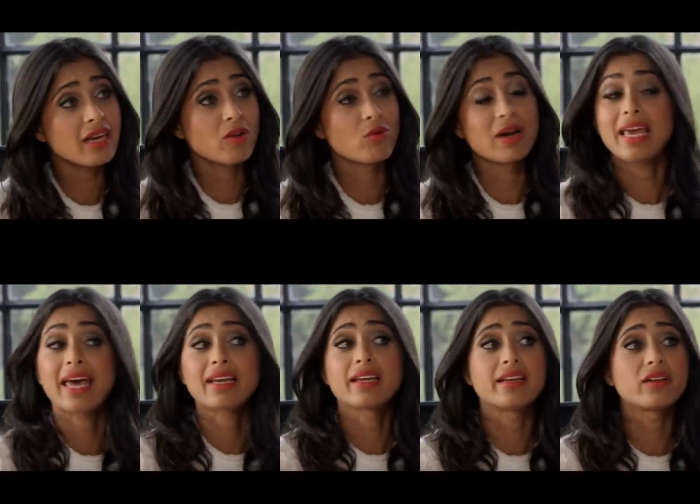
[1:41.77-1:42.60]
in a really
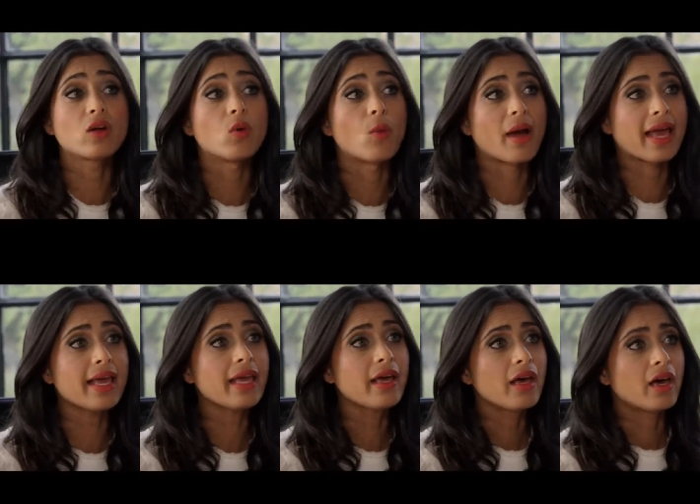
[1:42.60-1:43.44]
analytical way,
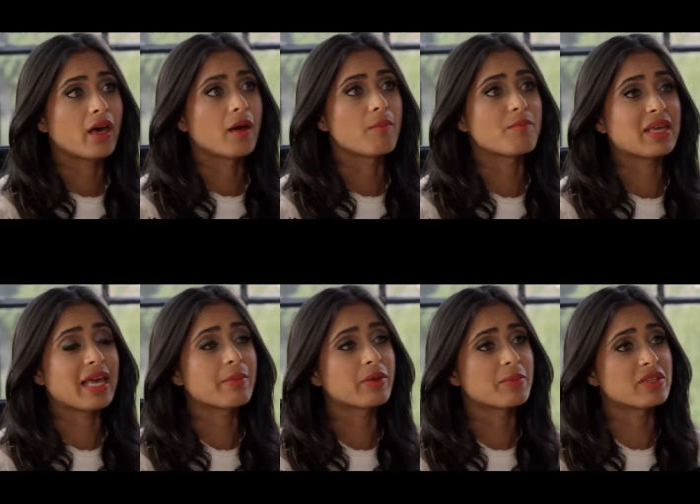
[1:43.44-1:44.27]
um, being
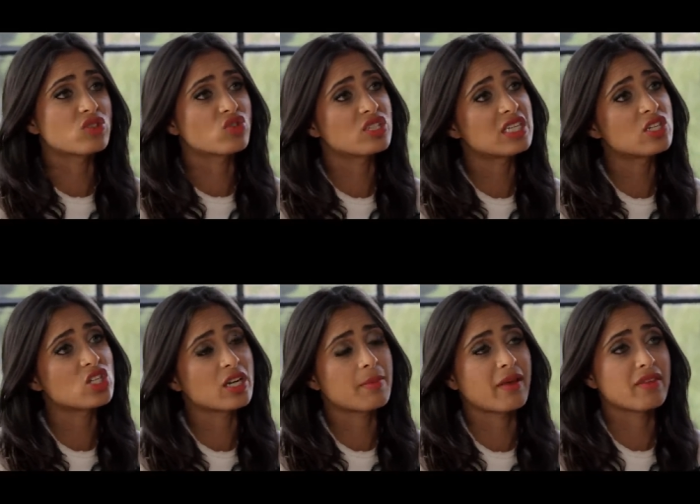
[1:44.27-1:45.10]
able to be
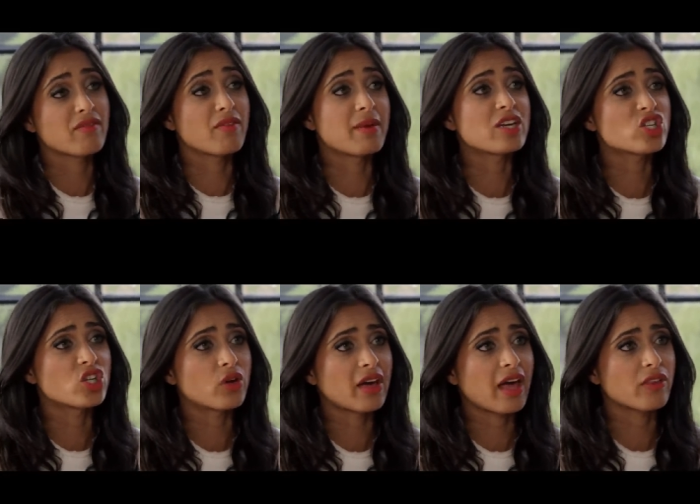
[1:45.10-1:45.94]
strategic about the information
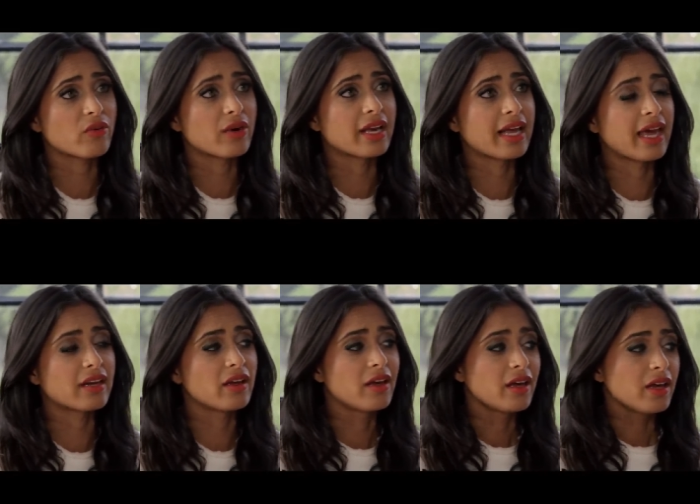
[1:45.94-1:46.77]
you're gathering and
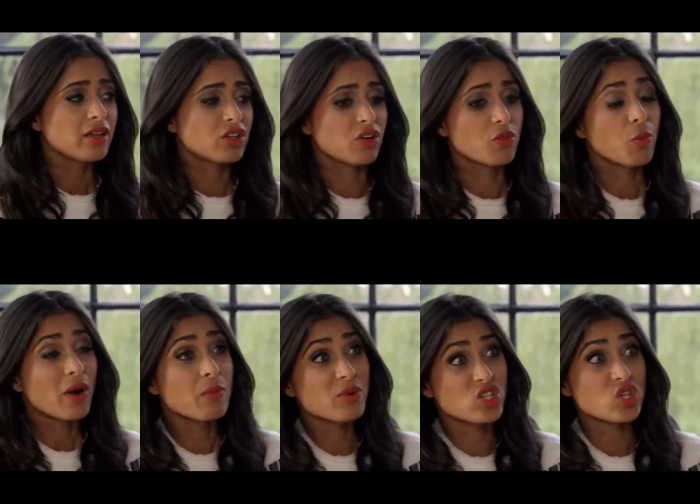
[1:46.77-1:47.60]
you know the way
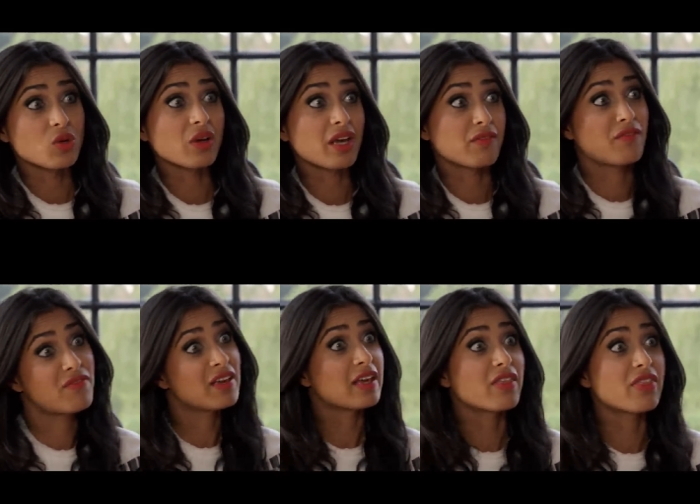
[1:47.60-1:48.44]
in which you can
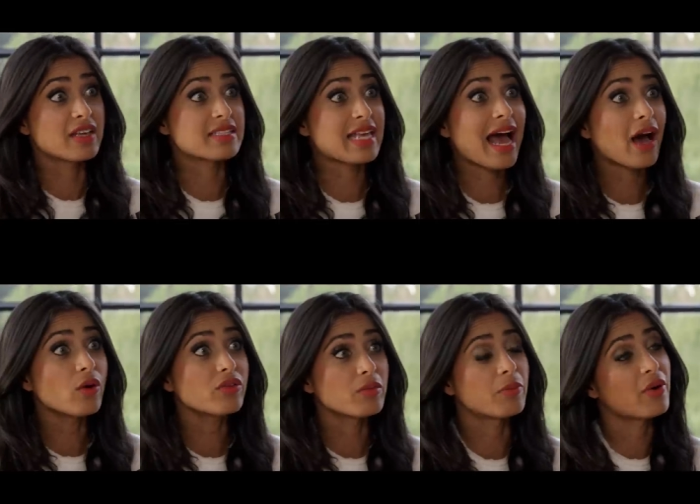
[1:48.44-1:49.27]
figure things
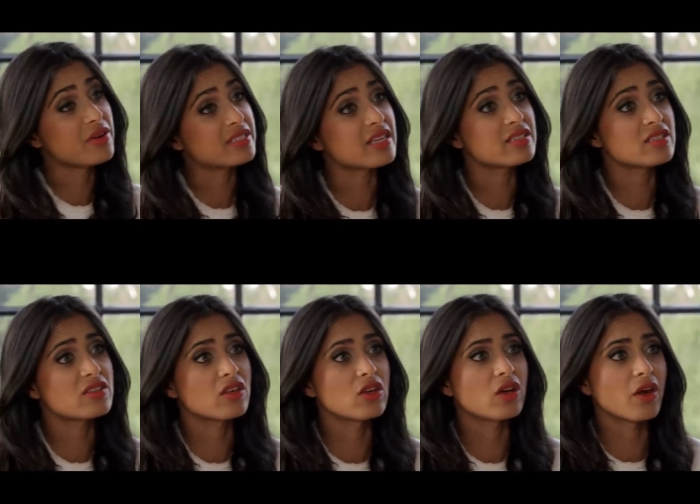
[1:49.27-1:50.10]
out and processes
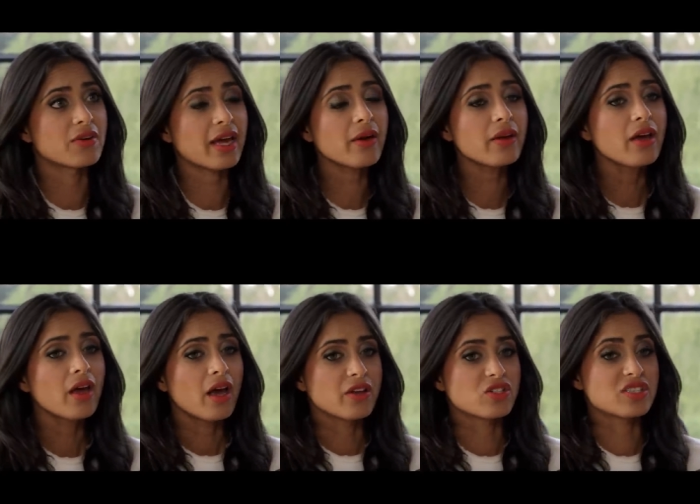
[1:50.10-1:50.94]
that you go down
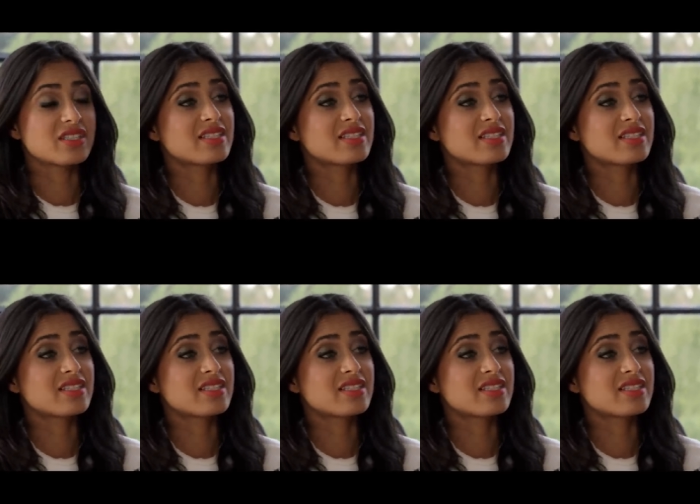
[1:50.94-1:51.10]
are just